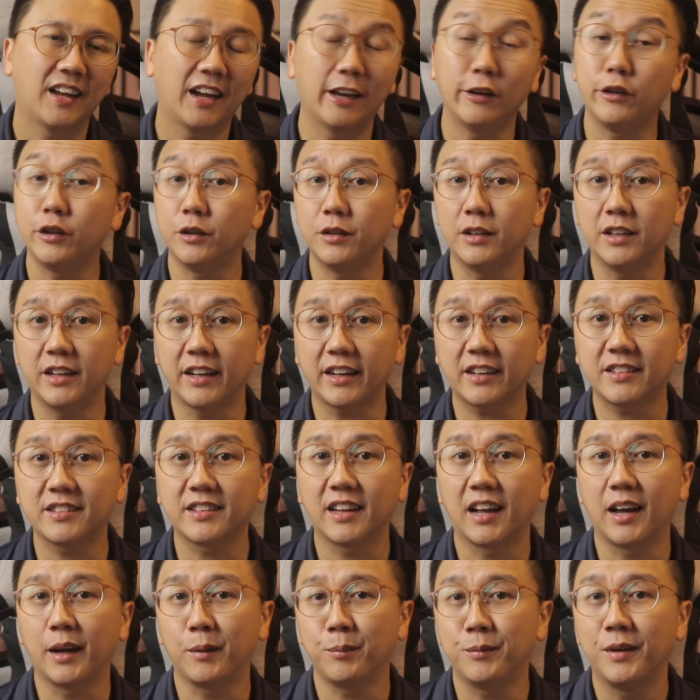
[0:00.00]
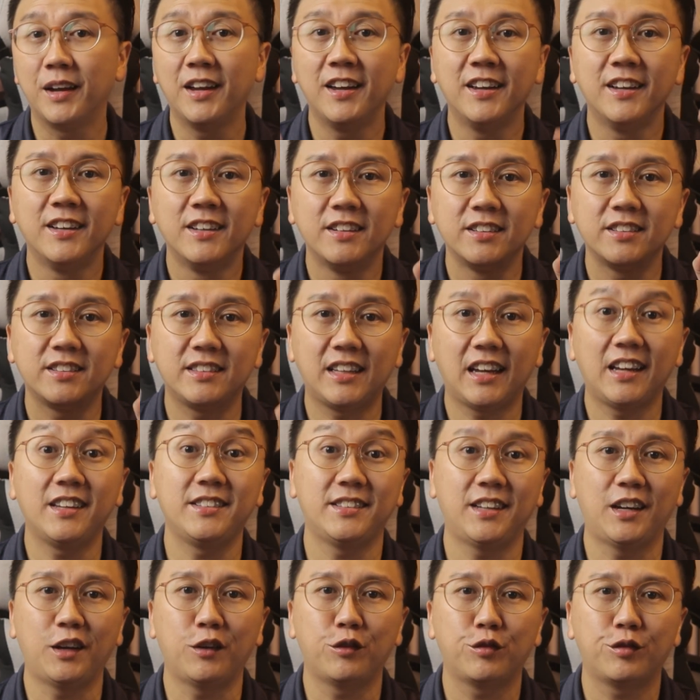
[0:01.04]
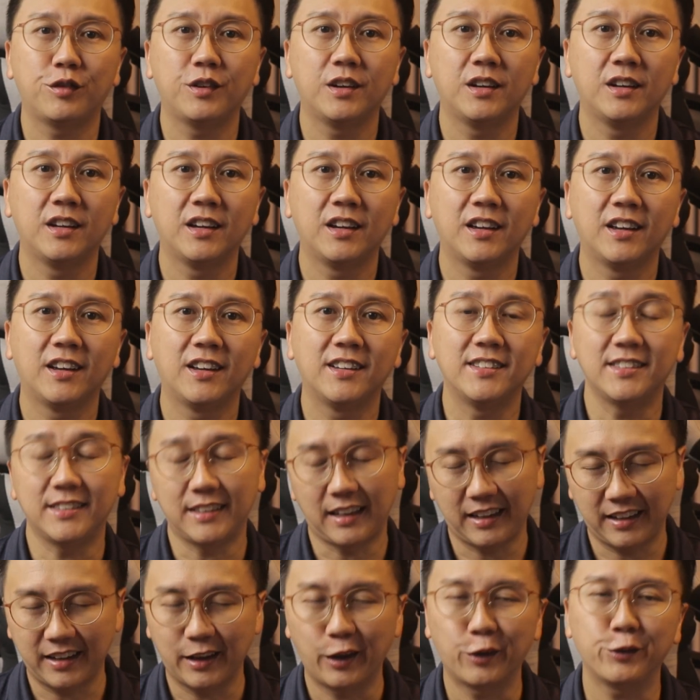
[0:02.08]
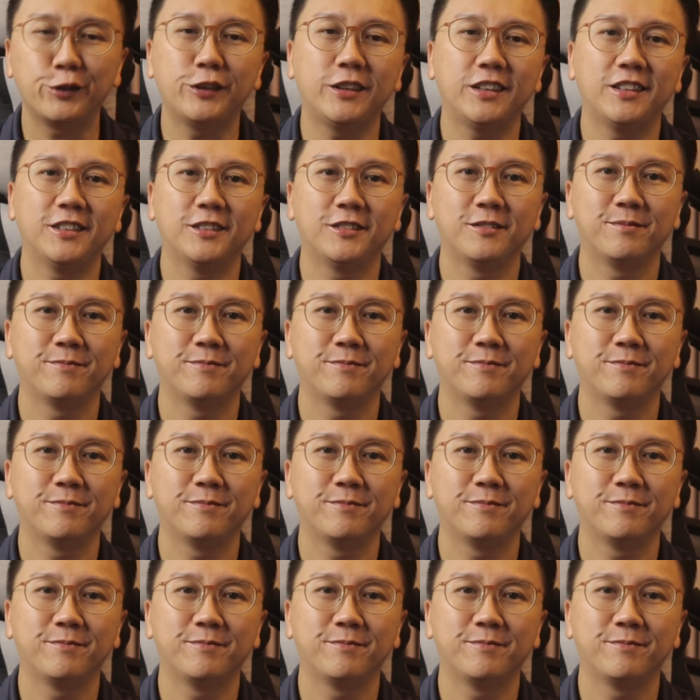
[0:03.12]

Until the next time, stay safe, stay healthy.